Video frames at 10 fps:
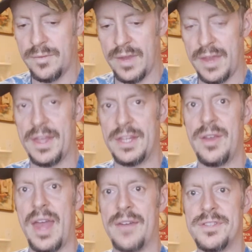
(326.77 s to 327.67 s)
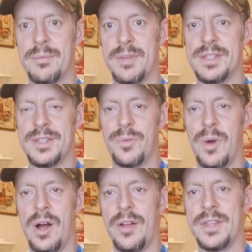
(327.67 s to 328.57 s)
And then you have some of these as
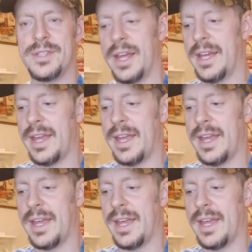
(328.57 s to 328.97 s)
well. That's like